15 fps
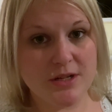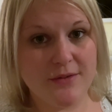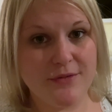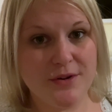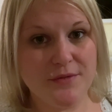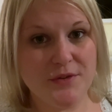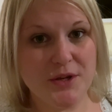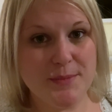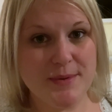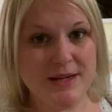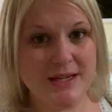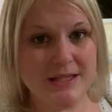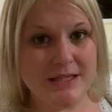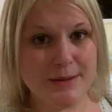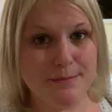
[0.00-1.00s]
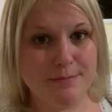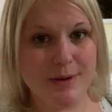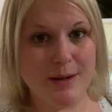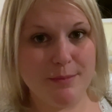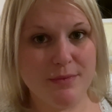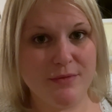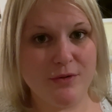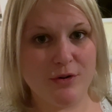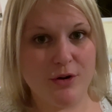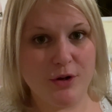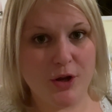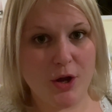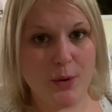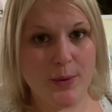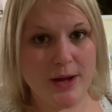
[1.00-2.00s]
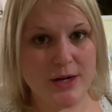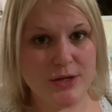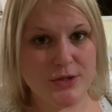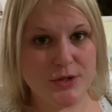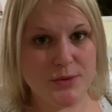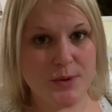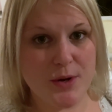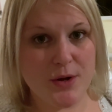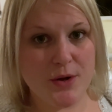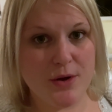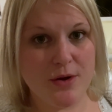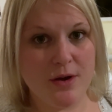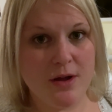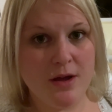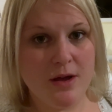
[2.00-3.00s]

having a few minutes in bed before I go and do her